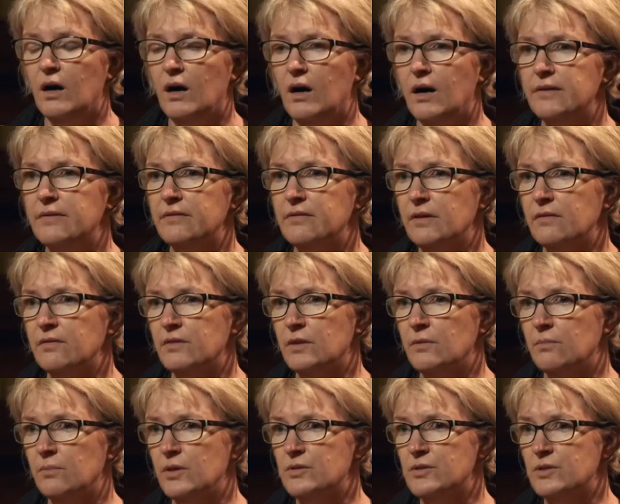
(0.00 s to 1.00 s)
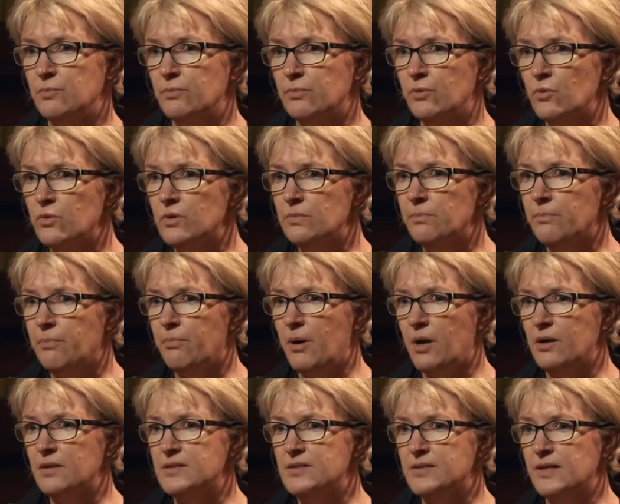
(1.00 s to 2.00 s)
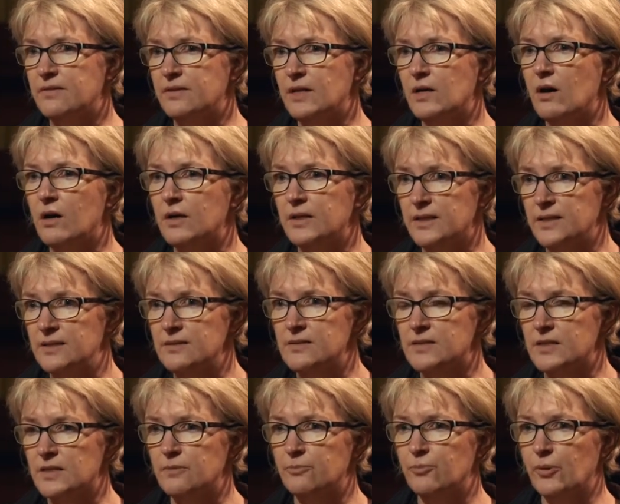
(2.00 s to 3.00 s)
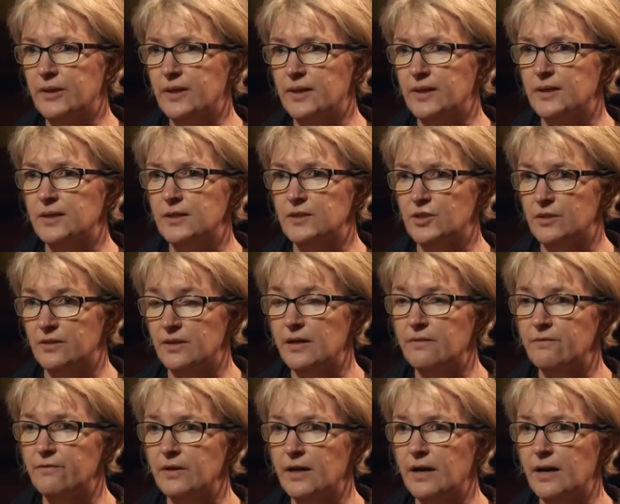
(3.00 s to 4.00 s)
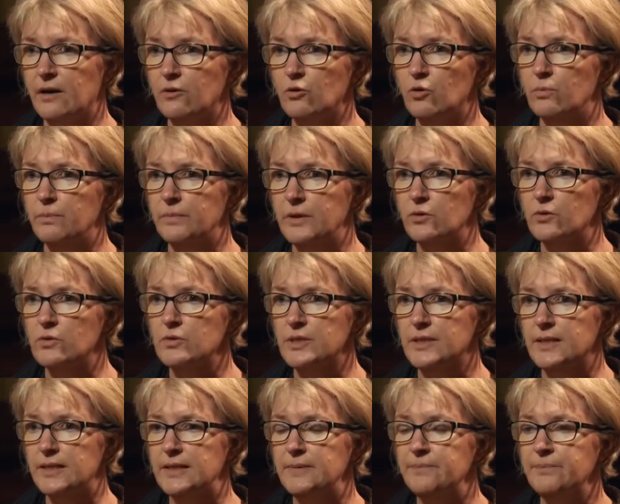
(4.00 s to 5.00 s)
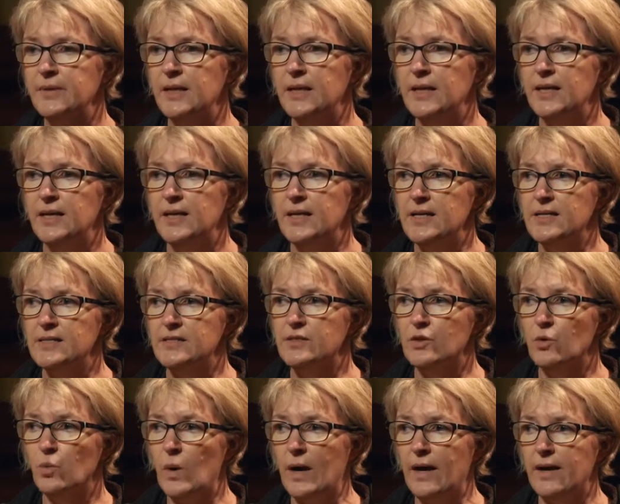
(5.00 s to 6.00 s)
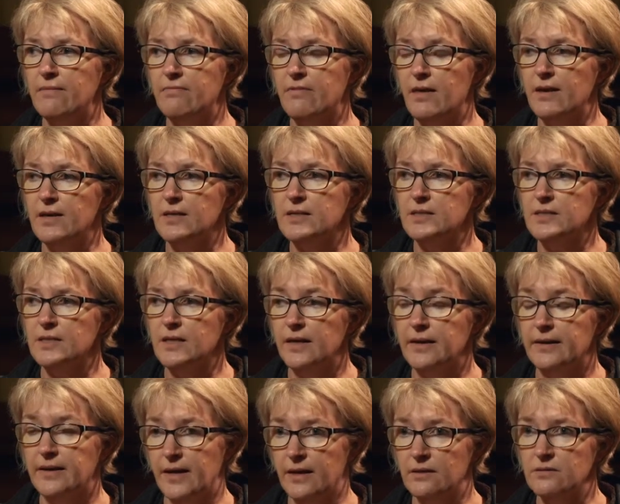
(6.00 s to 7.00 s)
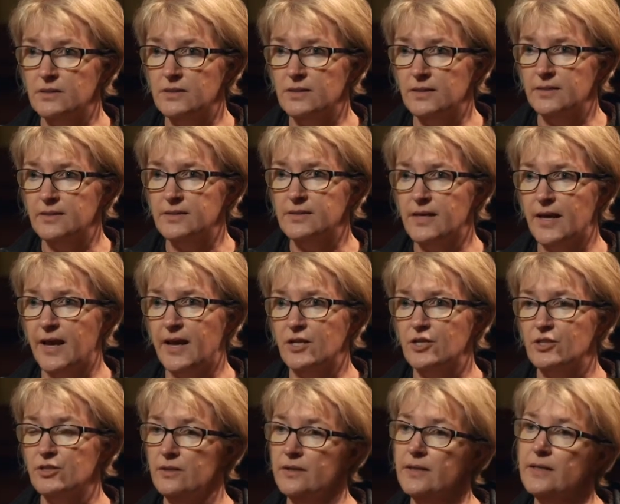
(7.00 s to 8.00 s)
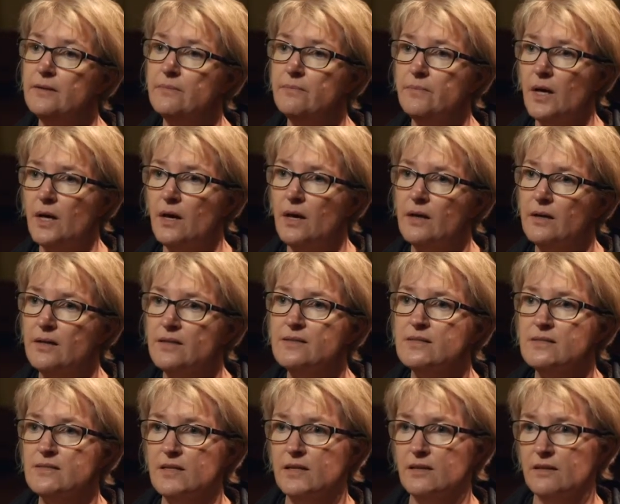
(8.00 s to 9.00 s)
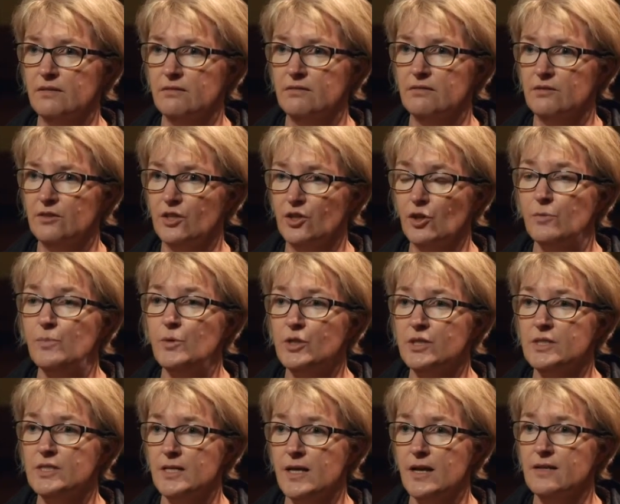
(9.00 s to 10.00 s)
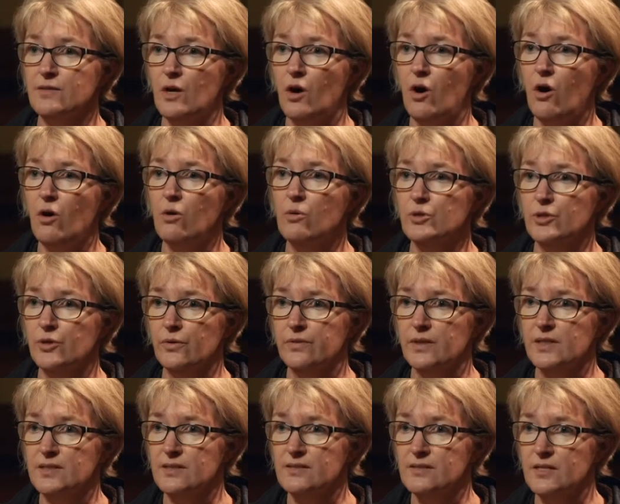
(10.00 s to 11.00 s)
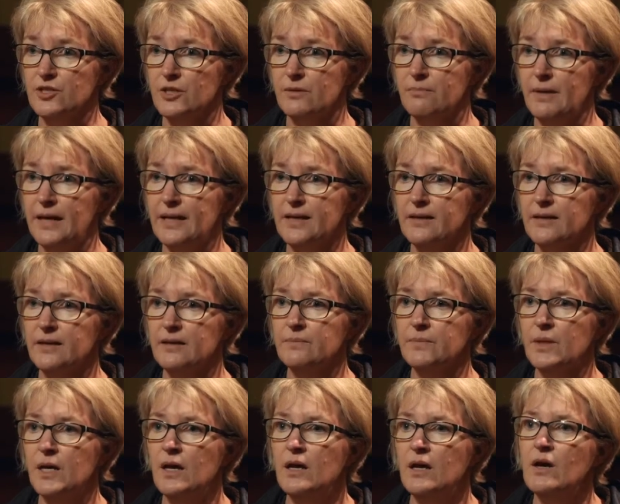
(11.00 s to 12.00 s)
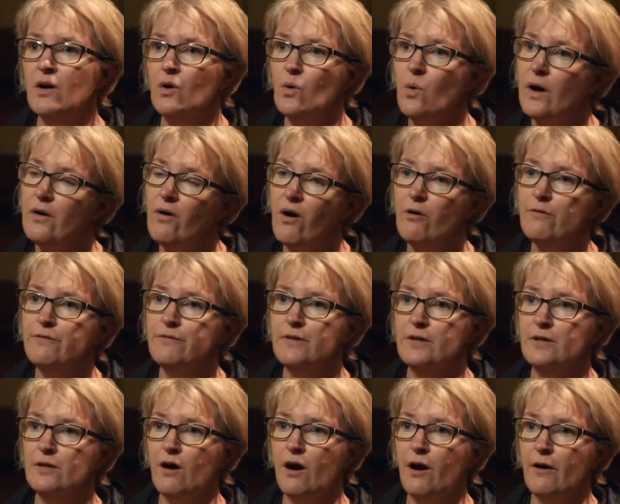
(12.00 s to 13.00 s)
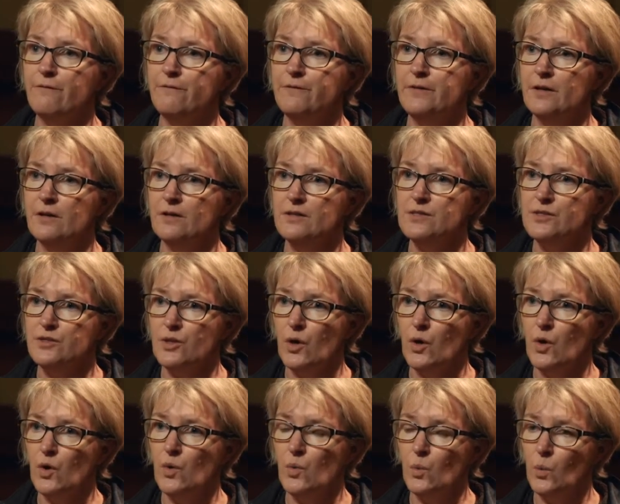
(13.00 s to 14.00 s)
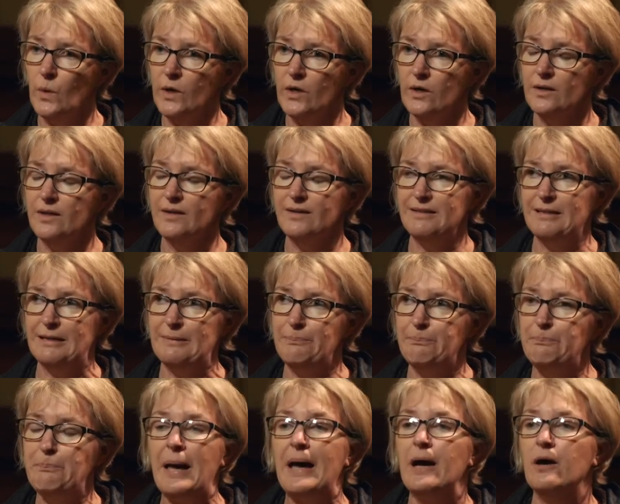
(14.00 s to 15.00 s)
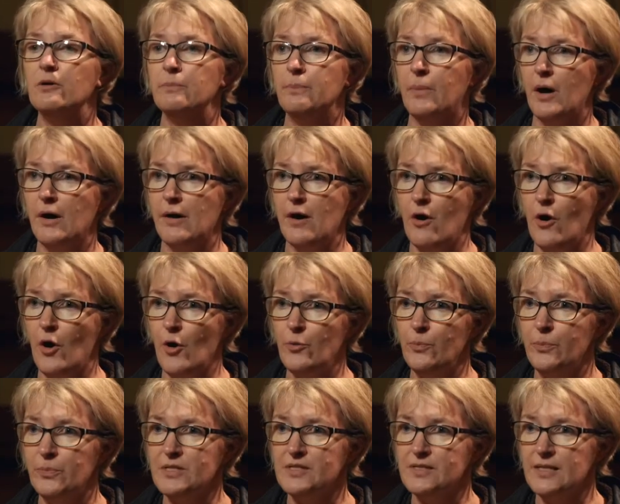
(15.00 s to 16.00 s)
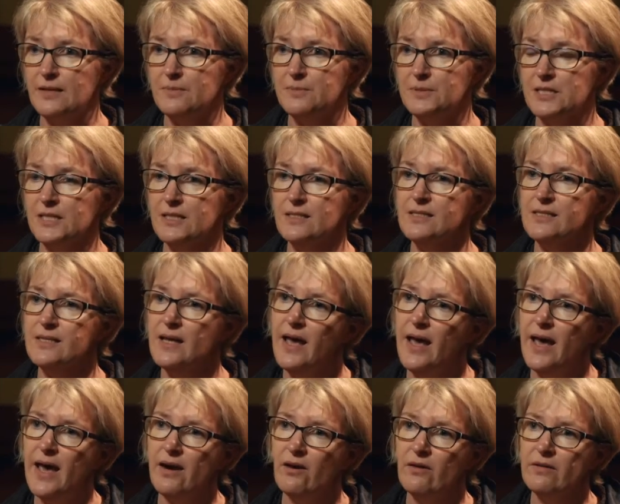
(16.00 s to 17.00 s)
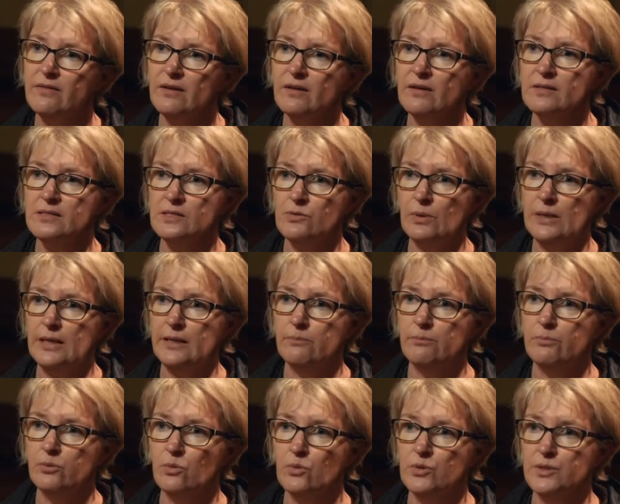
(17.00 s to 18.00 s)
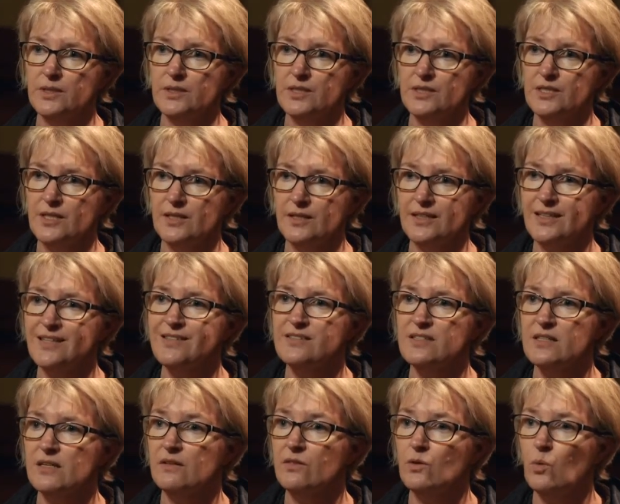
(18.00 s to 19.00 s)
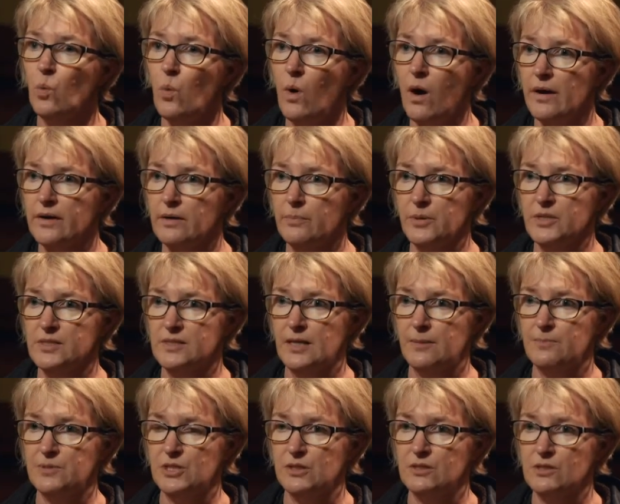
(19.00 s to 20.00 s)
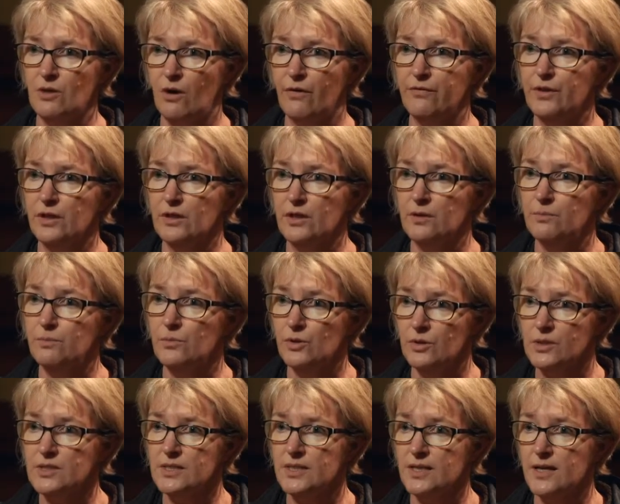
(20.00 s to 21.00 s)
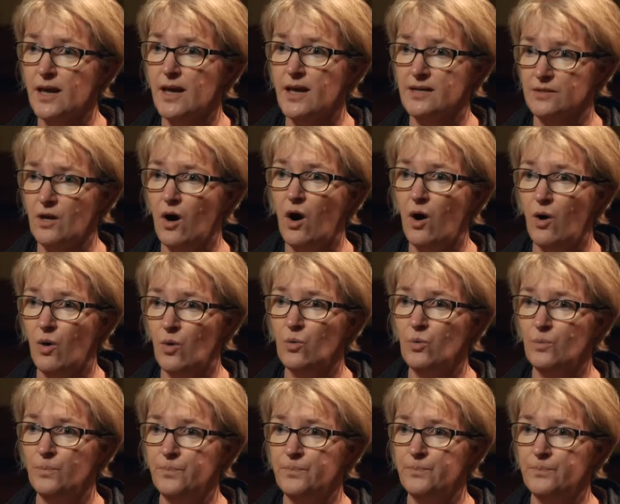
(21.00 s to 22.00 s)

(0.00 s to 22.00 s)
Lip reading: I think the most important policy that I'd consider bringing to the Invercargill mayoralty is the way that councillors actually consider the community as a whole during their decision making. Quite often I feel as though we're bound by our own perceptions, and I think it's really important to consider the wider perceptions of the community as a whole.